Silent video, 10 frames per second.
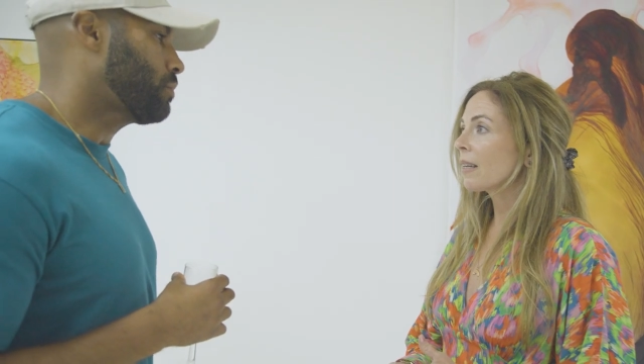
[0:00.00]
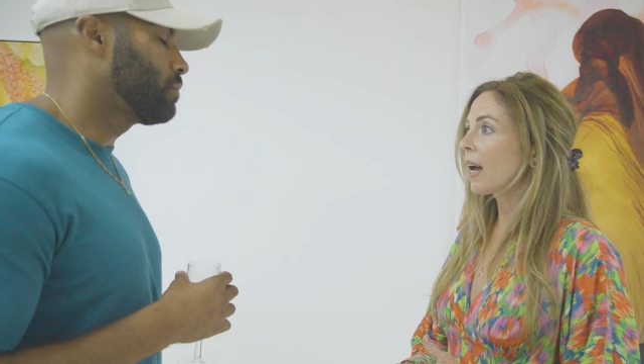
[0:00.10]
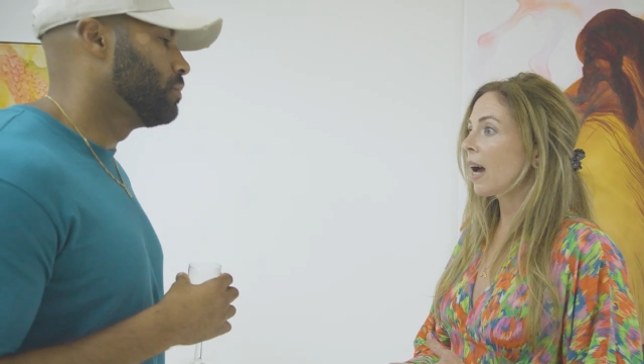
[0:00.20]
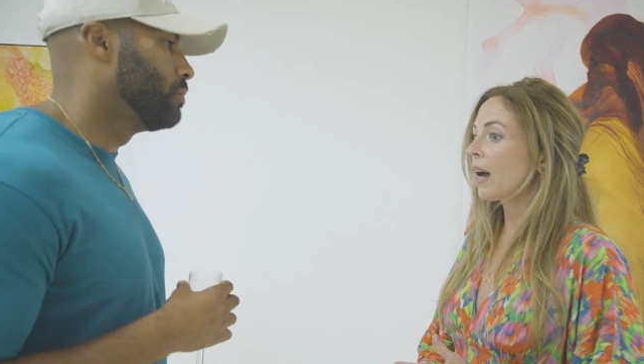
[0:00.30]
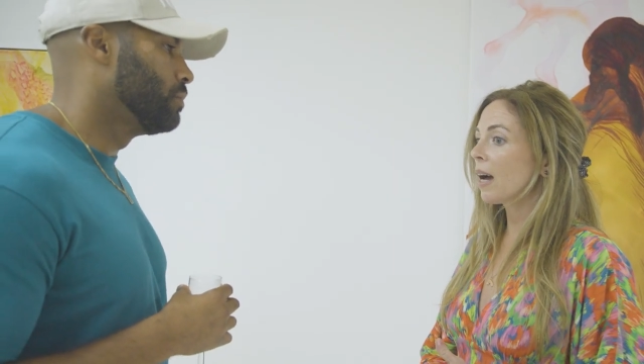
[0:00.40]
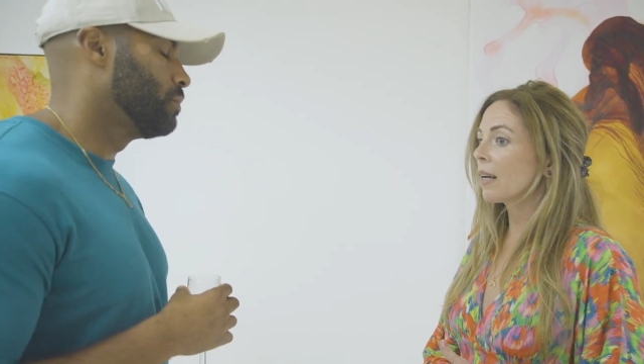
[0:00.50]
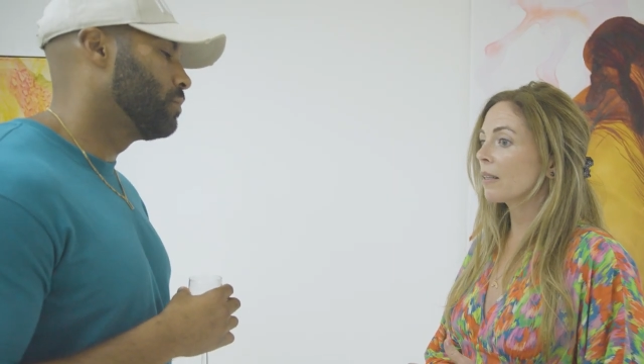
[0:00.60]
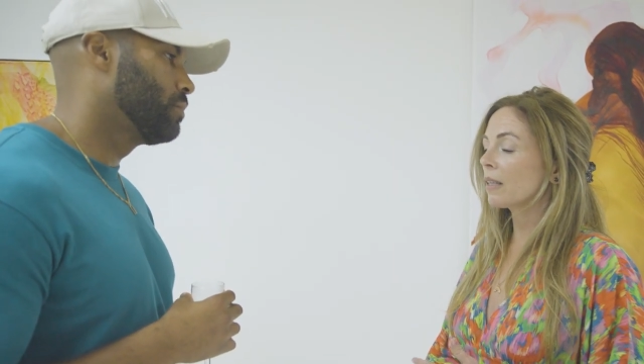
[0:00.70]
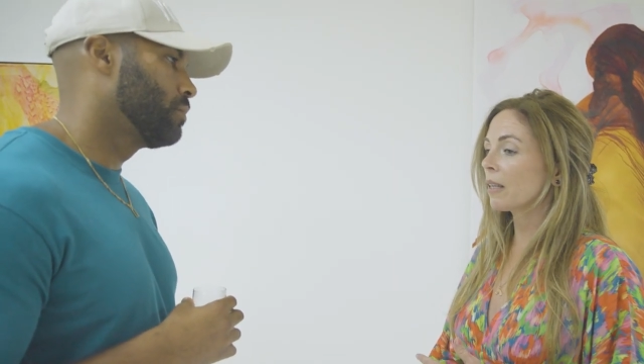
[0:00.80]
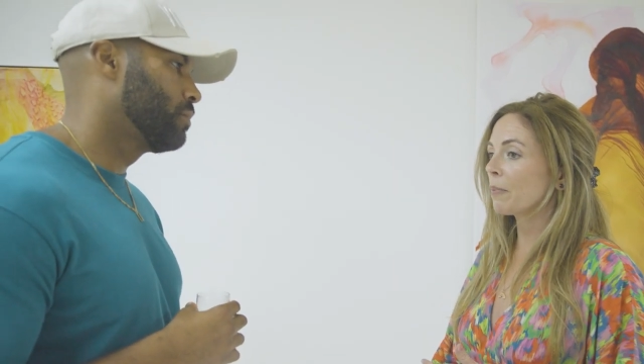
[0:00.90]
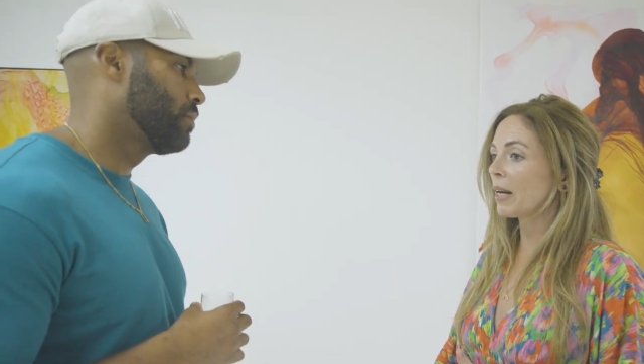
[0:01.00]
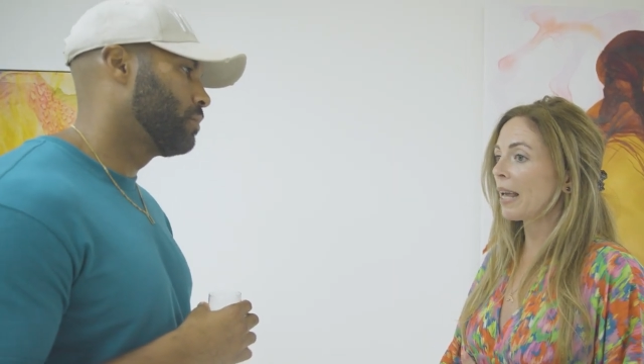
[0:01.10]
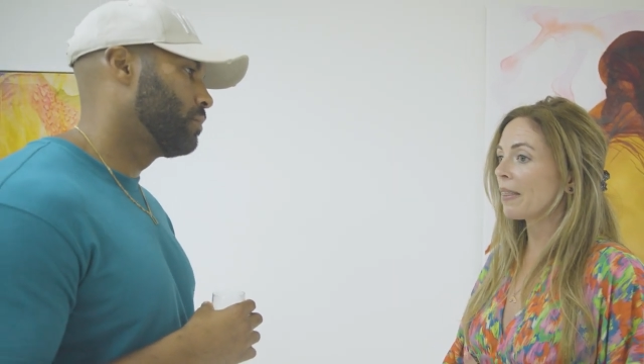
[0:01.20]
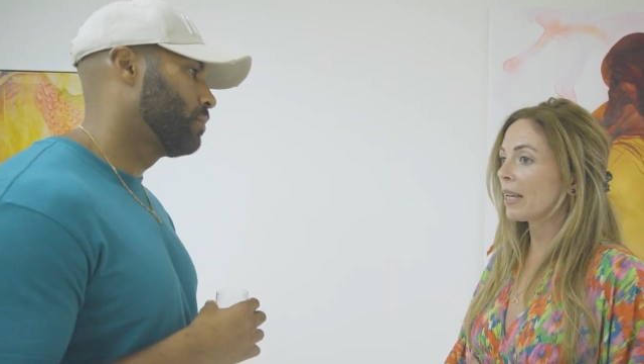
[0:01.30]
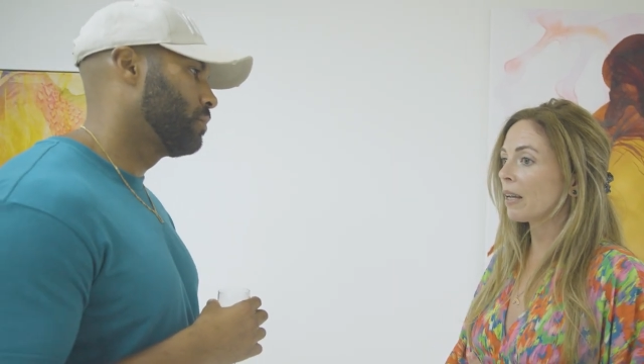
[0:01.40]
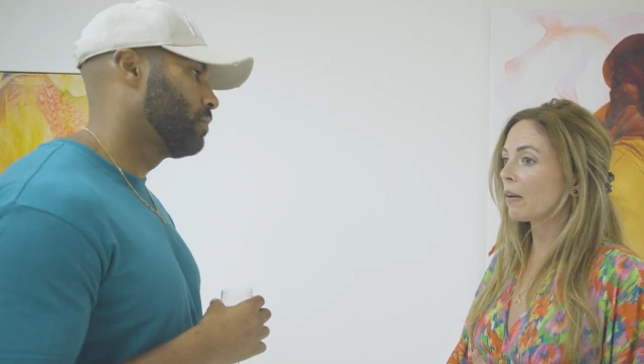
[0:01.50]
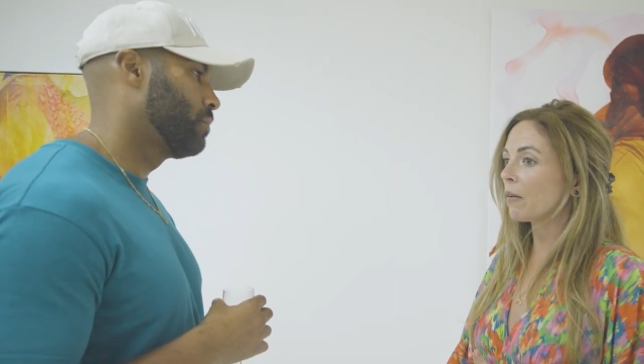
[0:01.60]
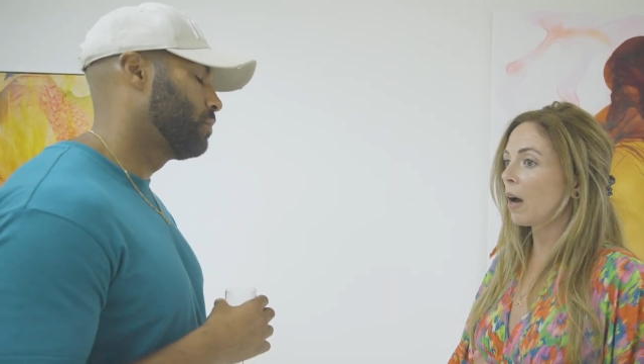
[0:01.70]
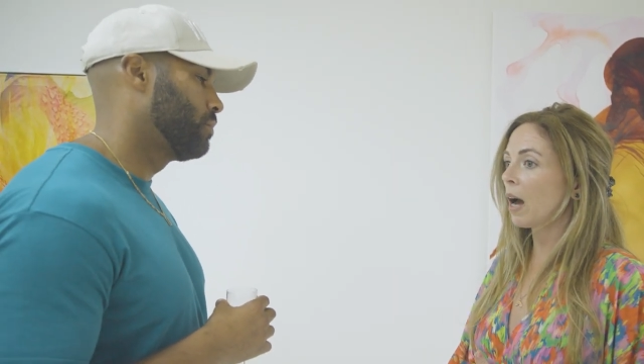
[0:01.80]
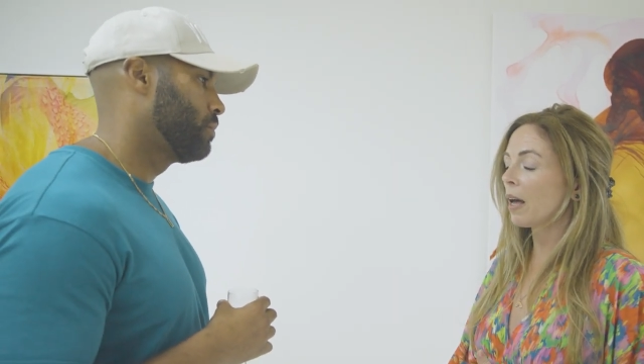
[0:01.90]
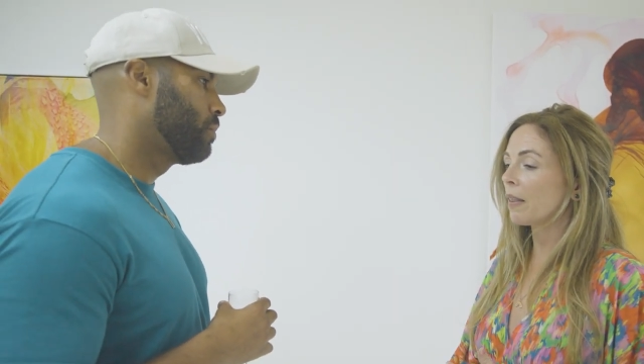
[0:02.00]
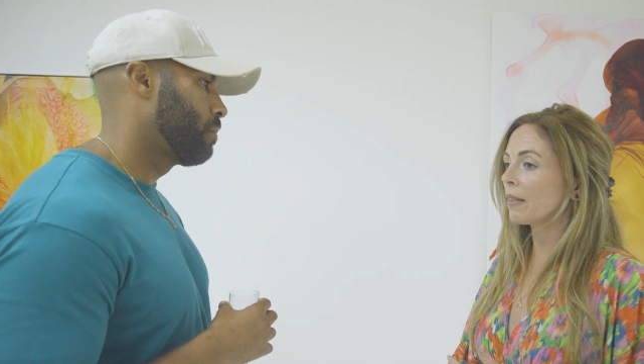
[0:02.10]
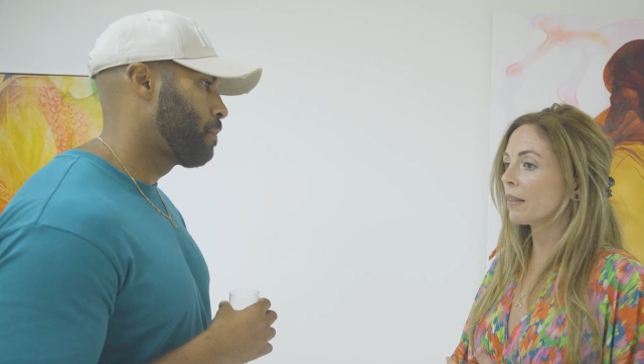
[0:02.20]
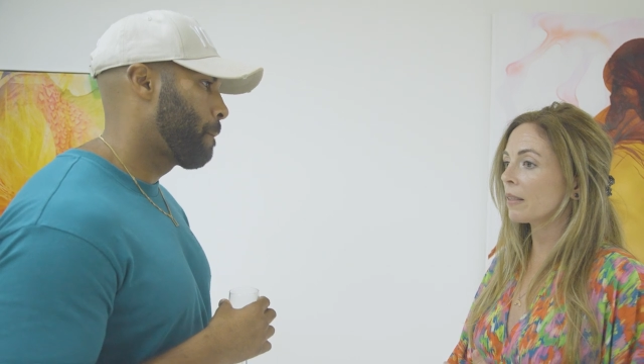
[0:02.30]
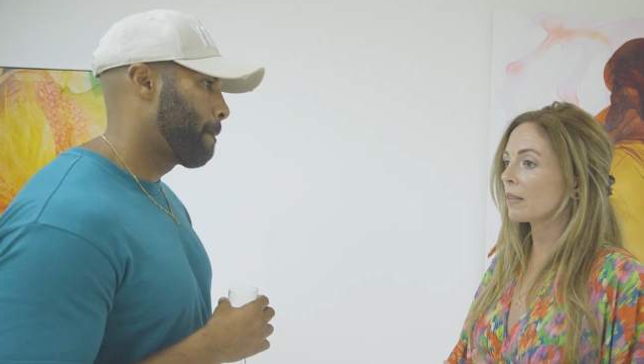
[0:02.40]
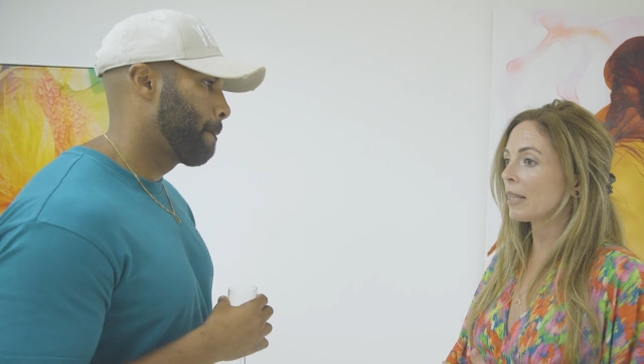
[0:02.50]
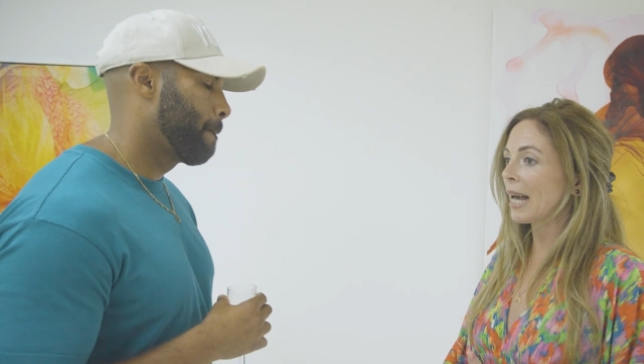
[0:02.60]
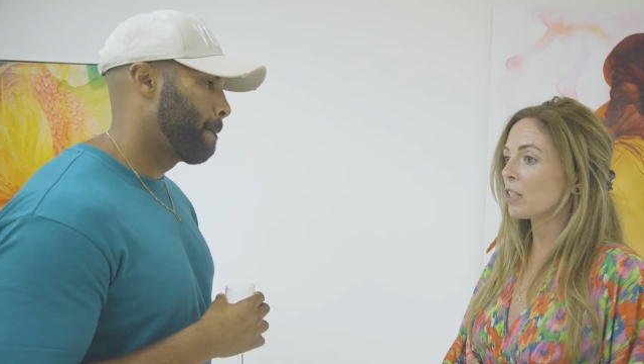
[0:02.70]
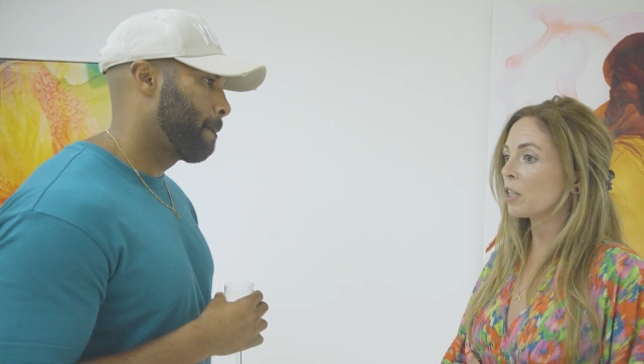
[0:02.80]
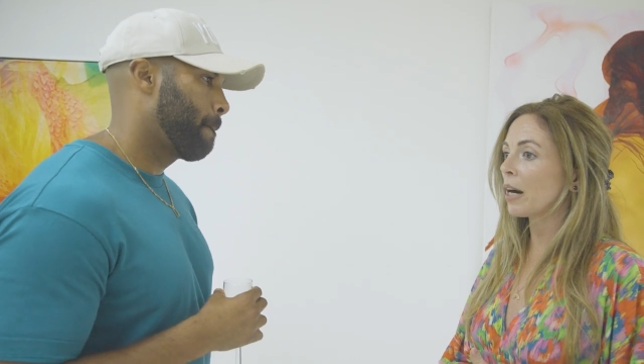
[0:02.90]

but I think last